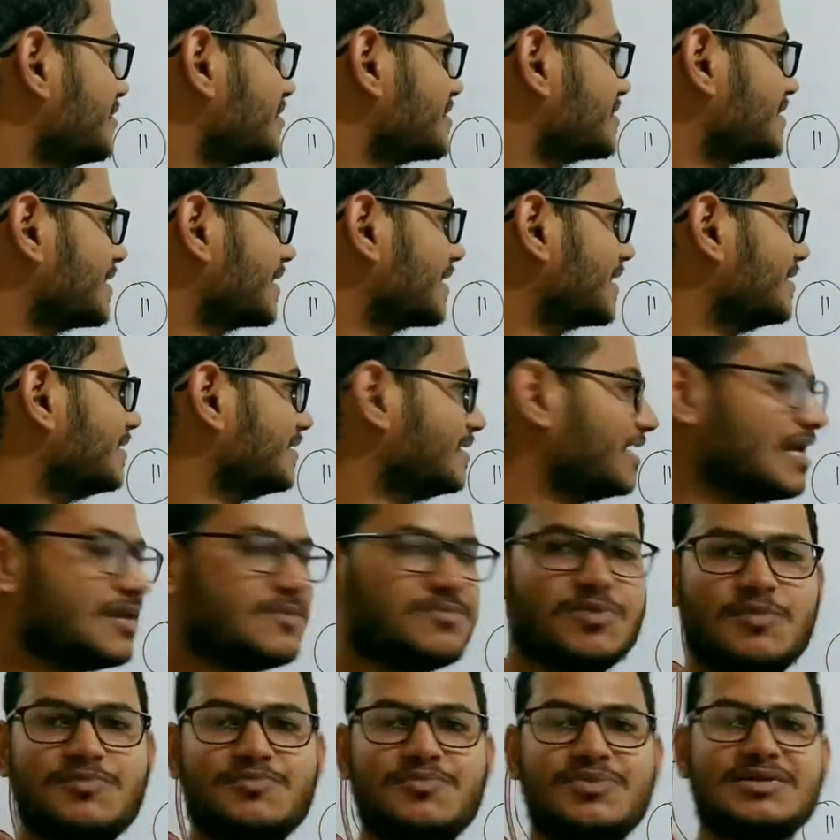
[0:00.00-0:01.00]
the second type
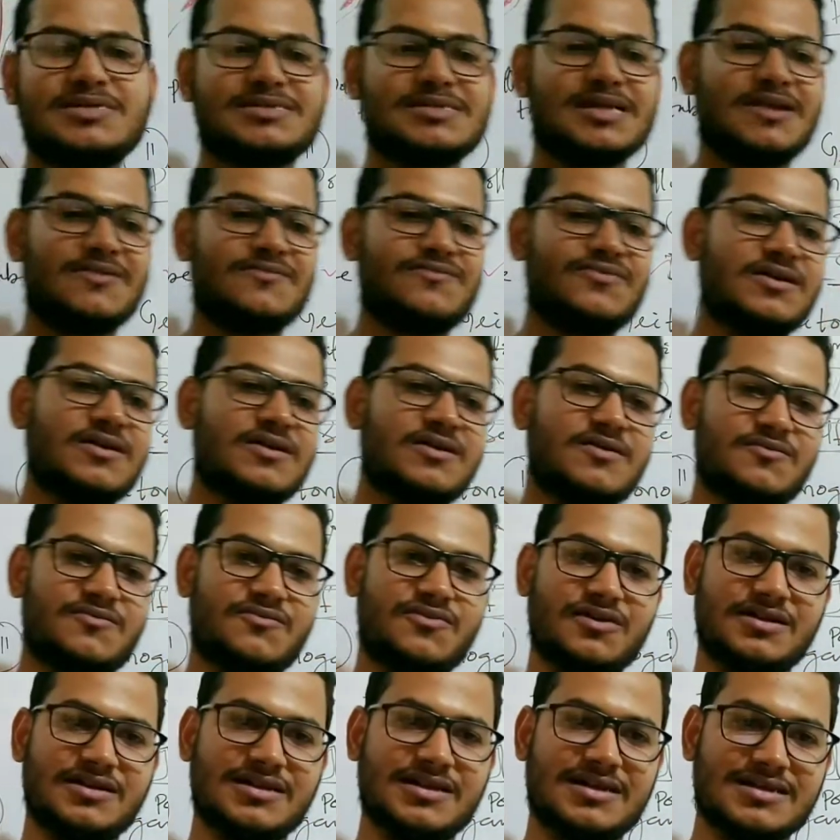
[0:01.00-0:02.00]
of
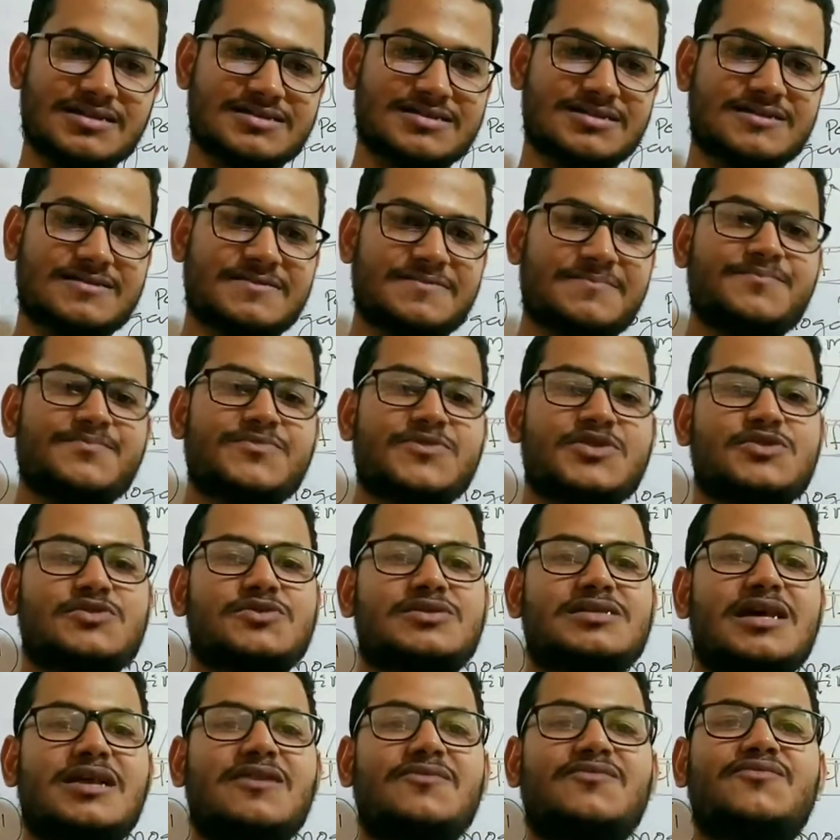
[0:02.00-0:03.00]
self-pollination. So
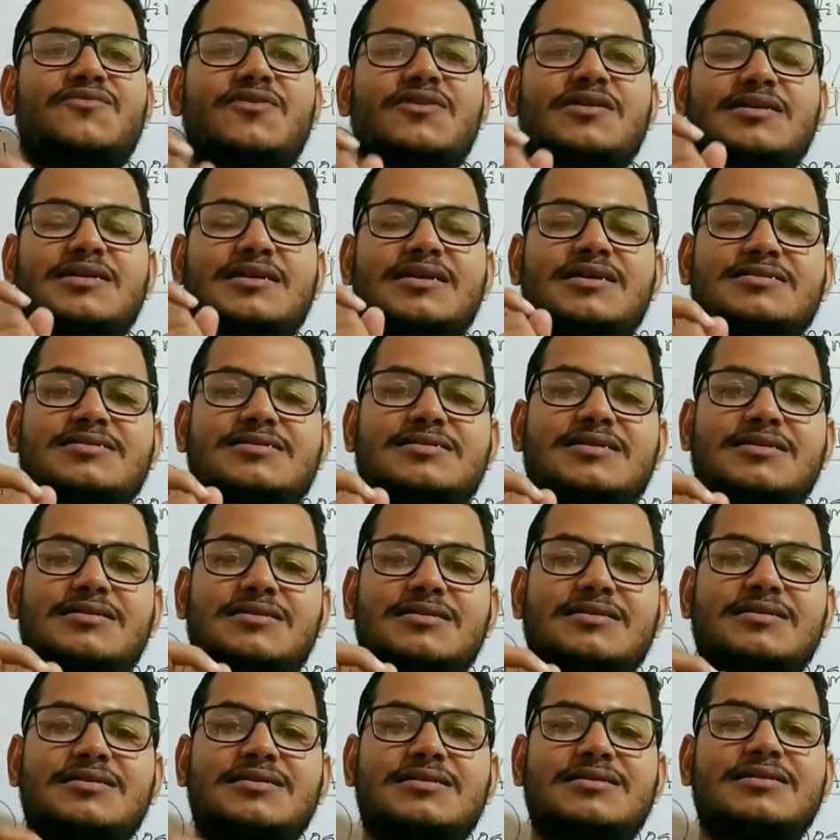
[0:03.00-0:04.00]

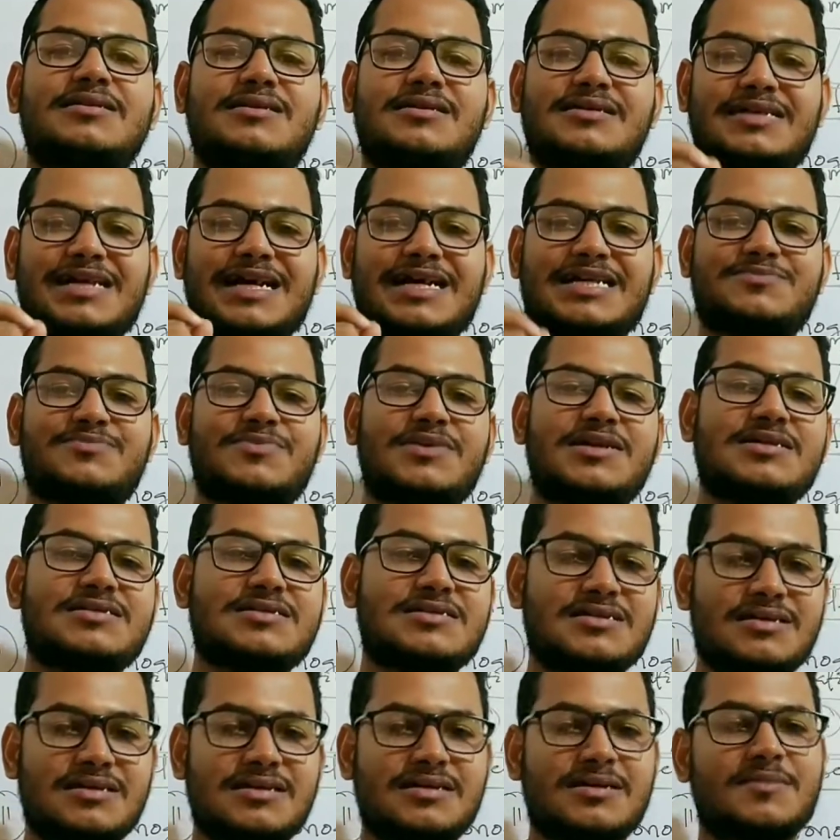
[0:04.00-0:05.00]
self-pollination here takes
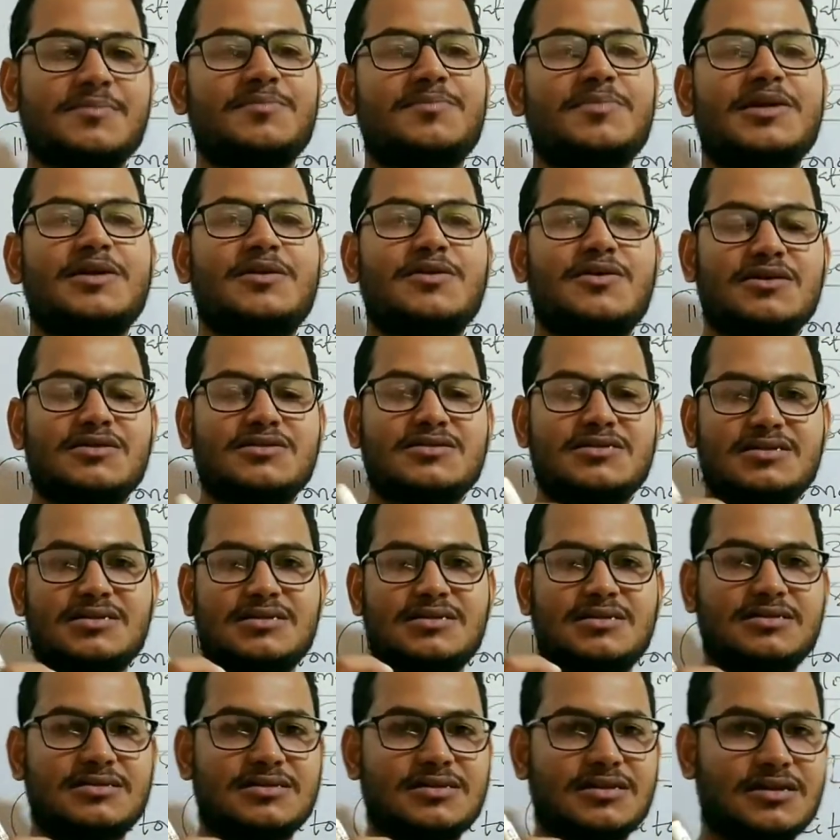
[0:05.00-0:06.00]
place
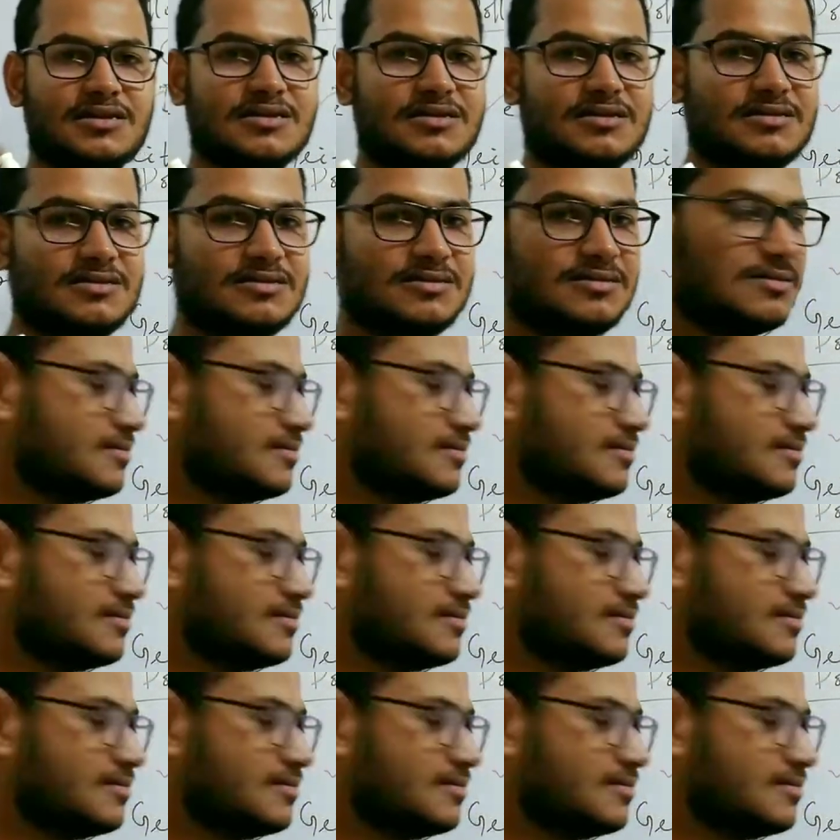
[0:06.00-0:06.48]
because the